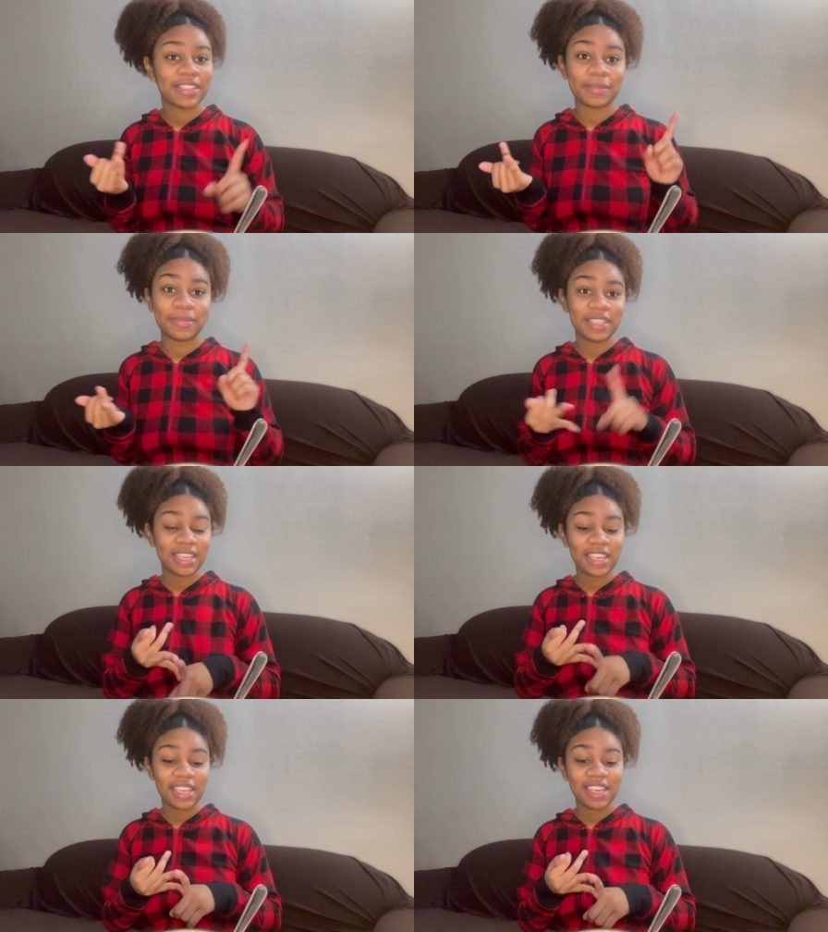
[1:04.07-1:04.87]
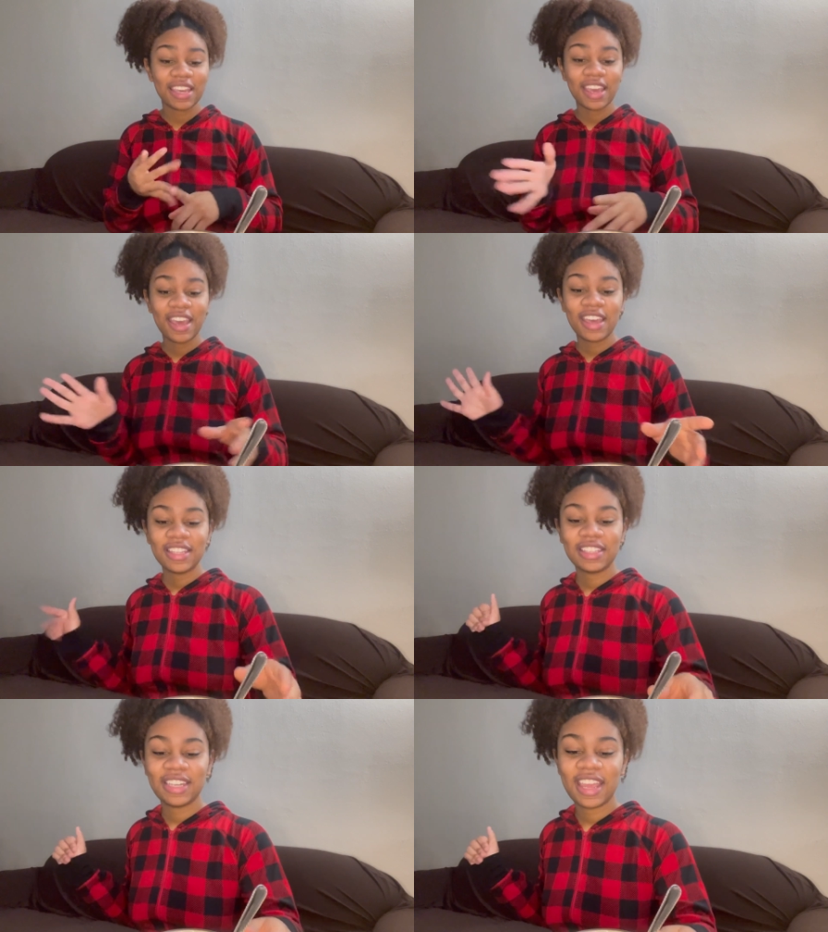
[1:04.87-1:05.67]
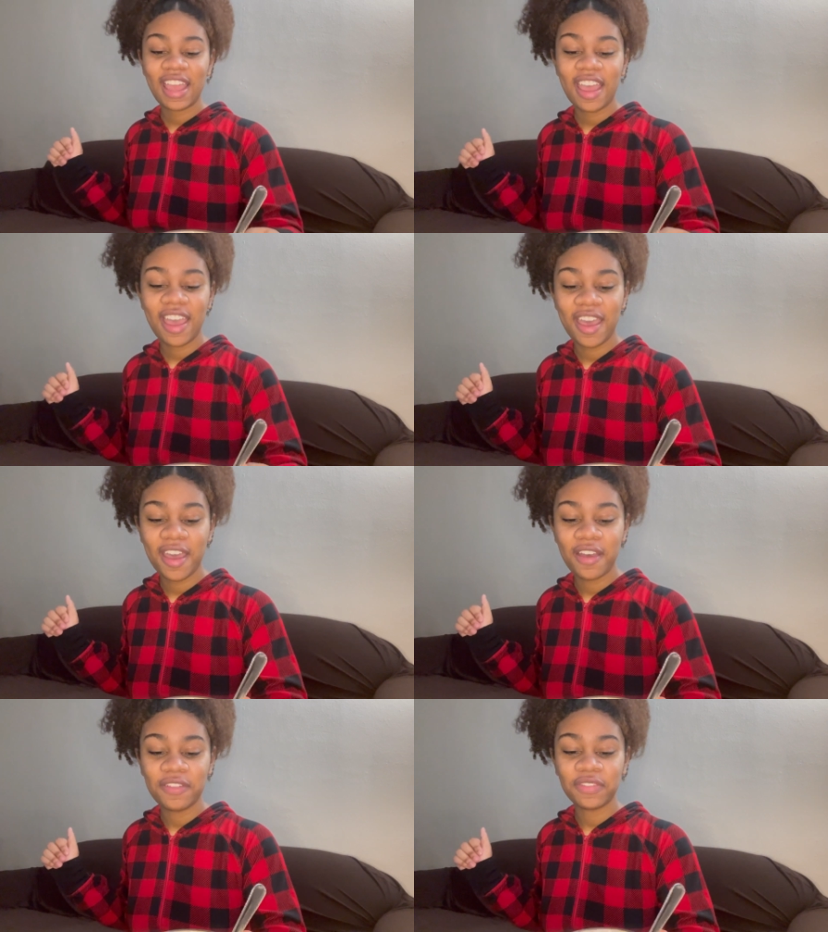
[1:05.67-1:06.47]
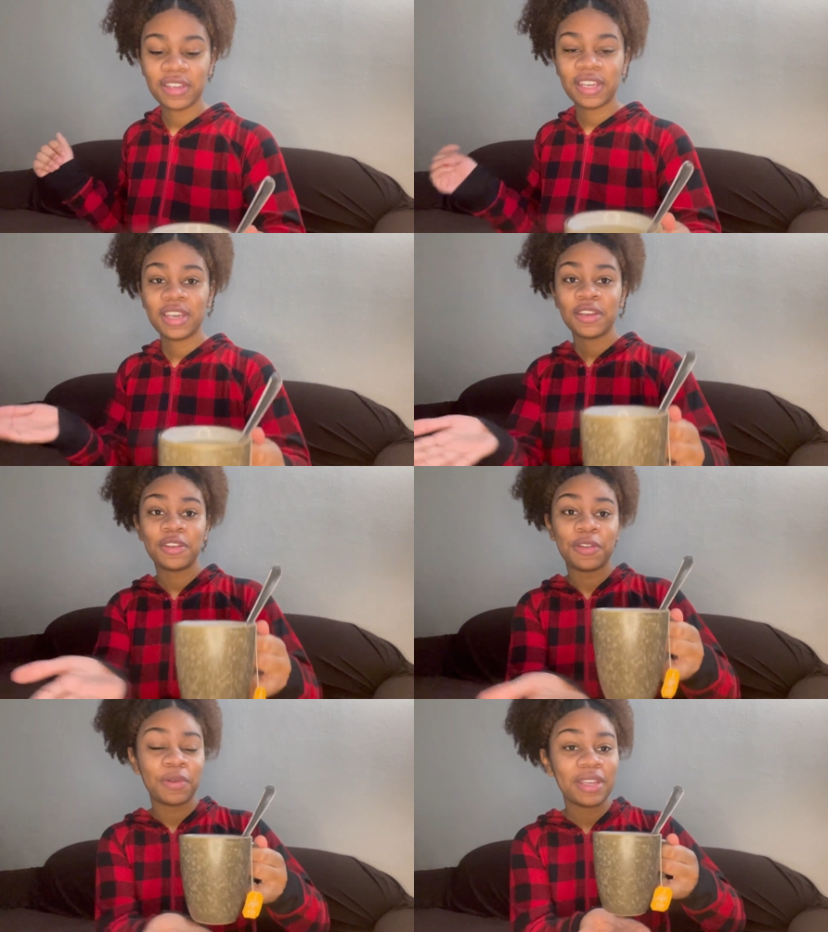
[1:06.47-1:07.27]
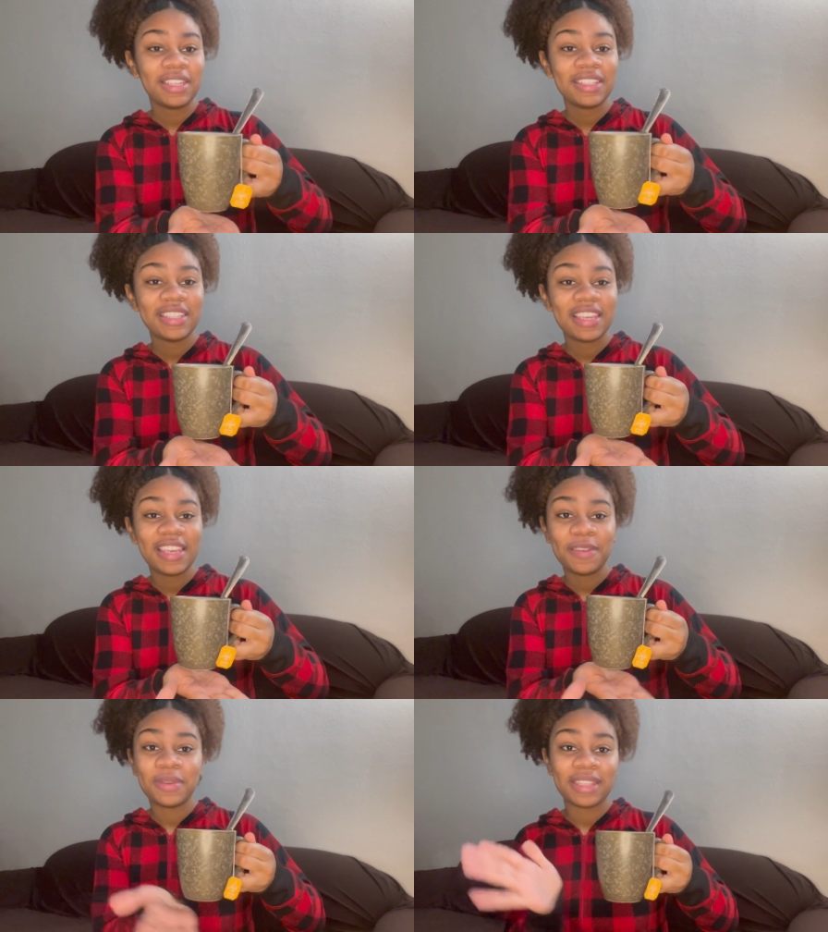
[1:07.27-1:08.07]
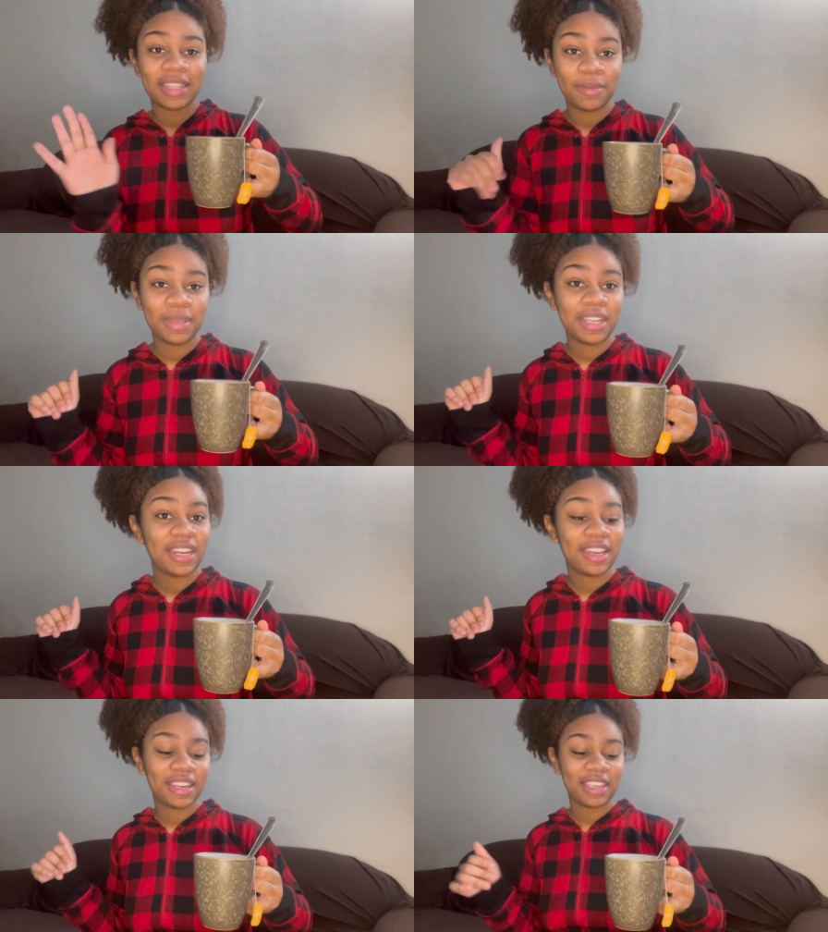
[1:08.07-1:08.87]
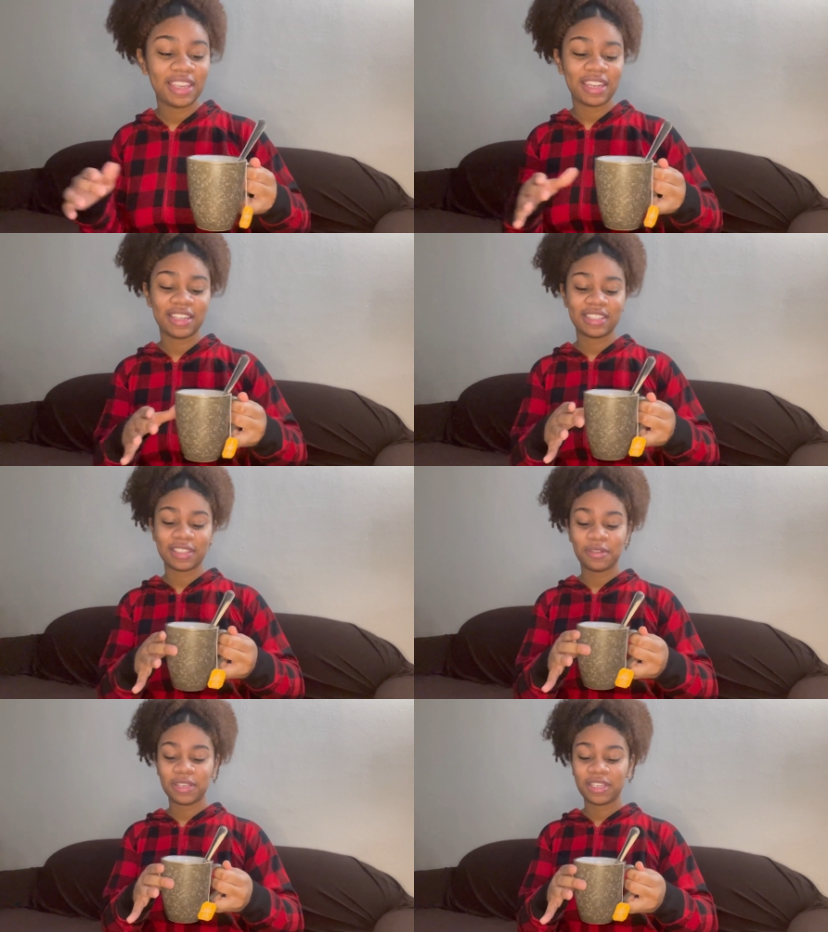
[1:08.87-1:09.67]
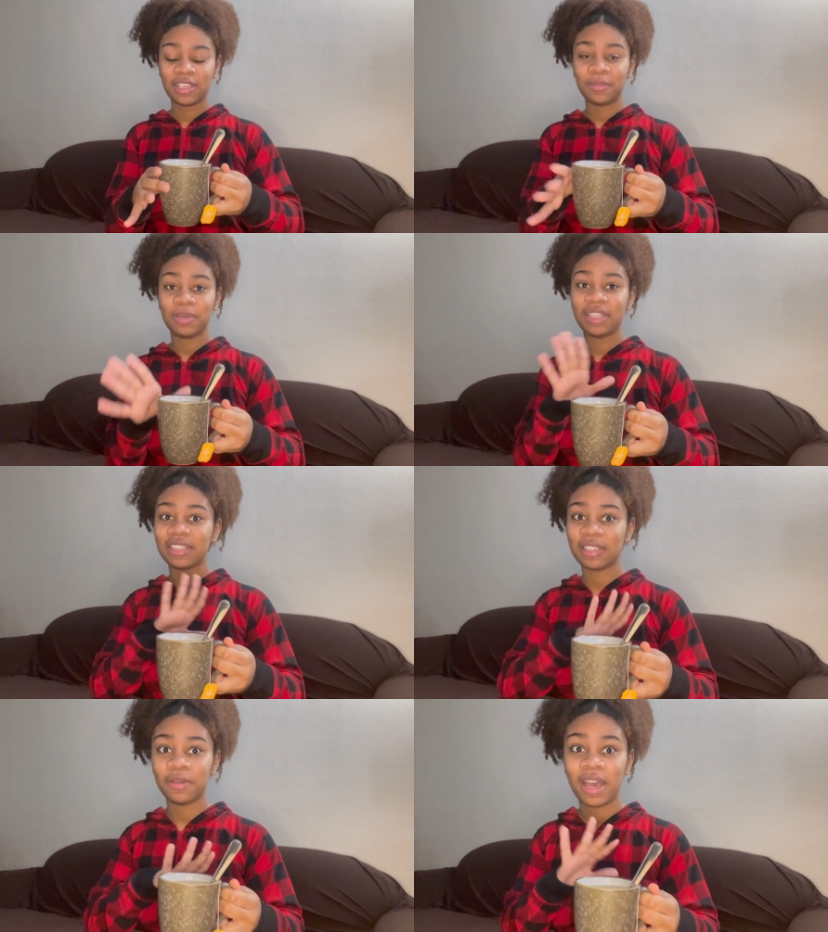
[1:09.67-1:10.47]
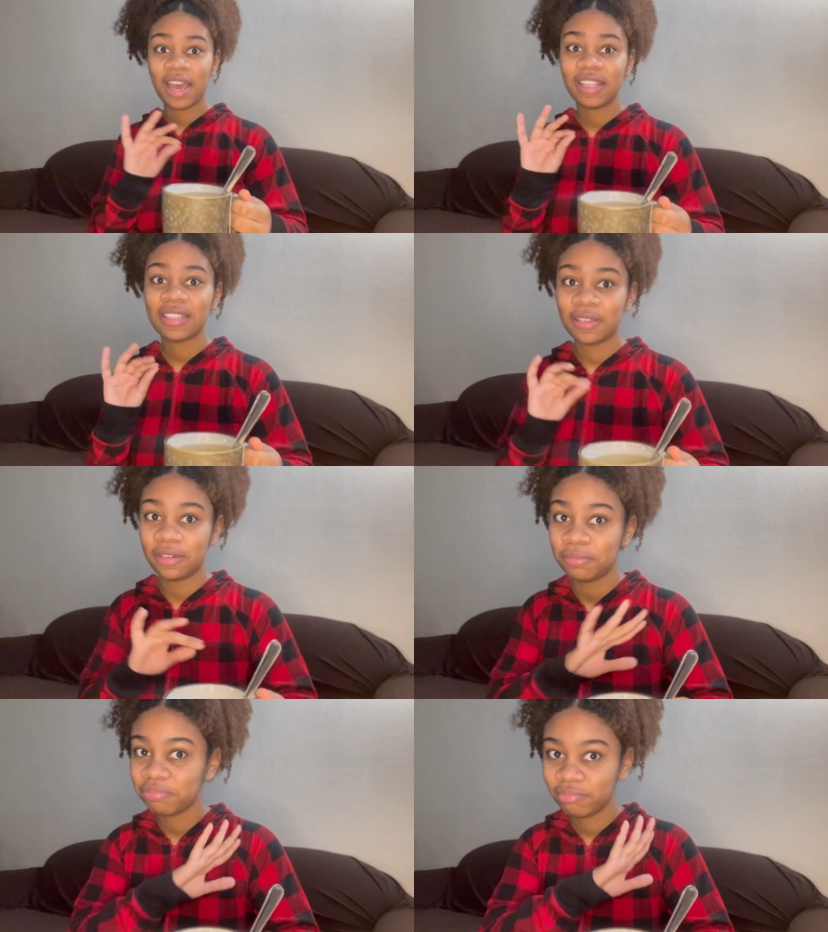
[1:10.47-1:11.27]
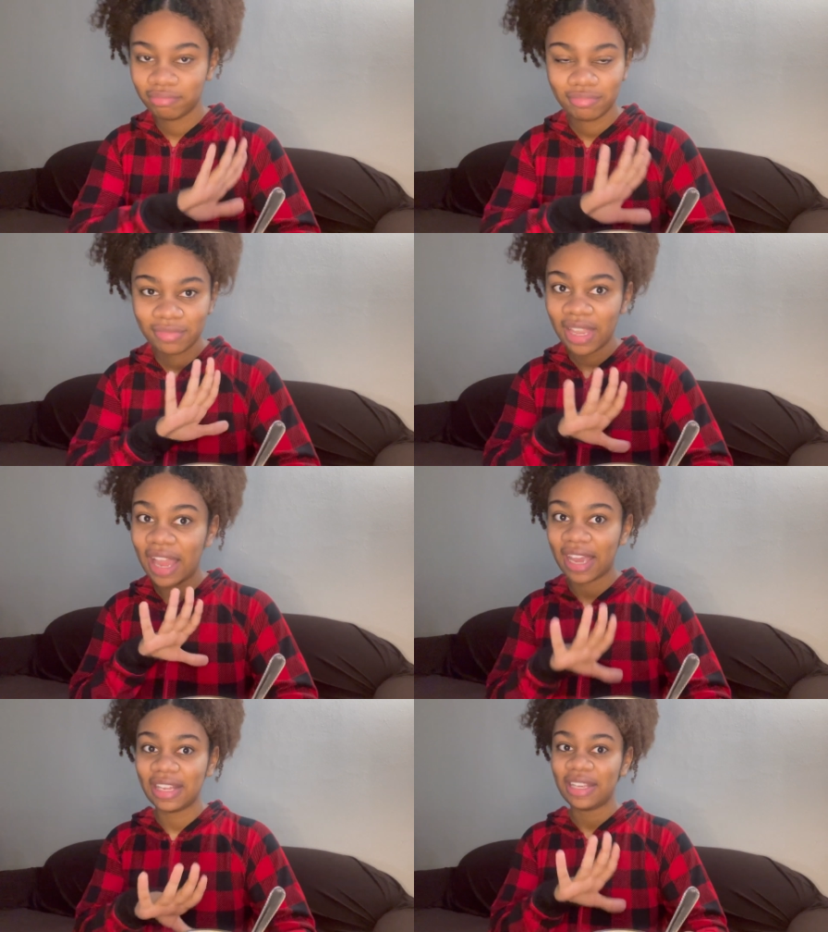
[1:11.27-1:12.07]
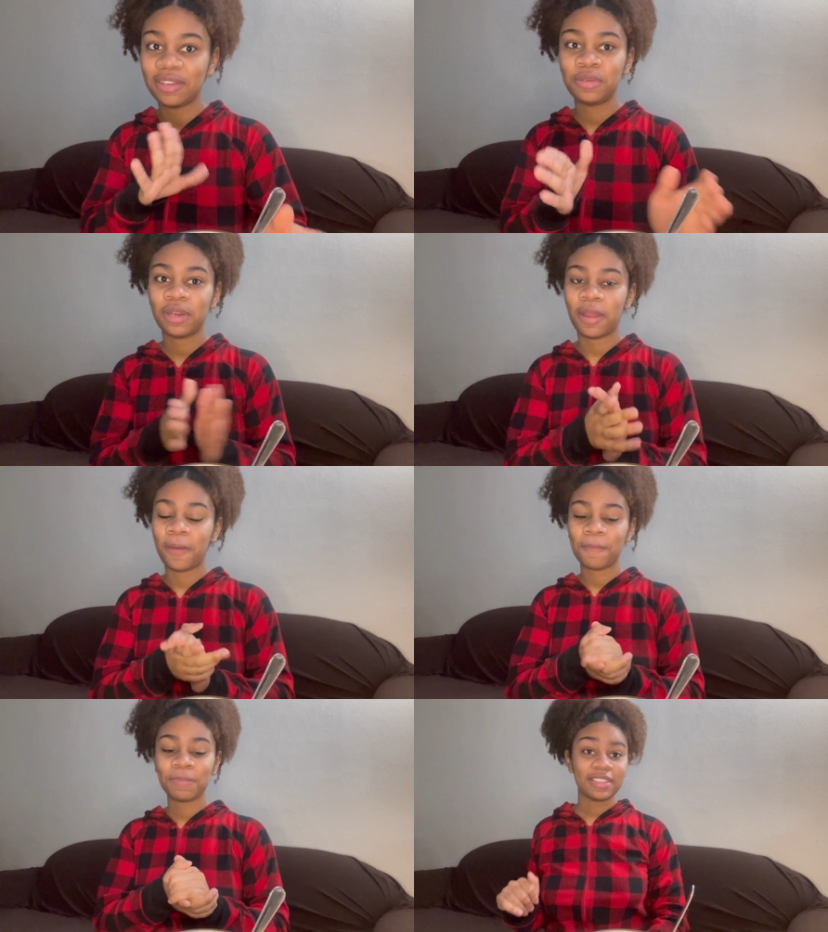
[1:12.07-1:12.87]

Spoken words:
some tea. Today I have green tea with lemon and honey, and it's so good, but it's so hot, so I gotta let it cool down.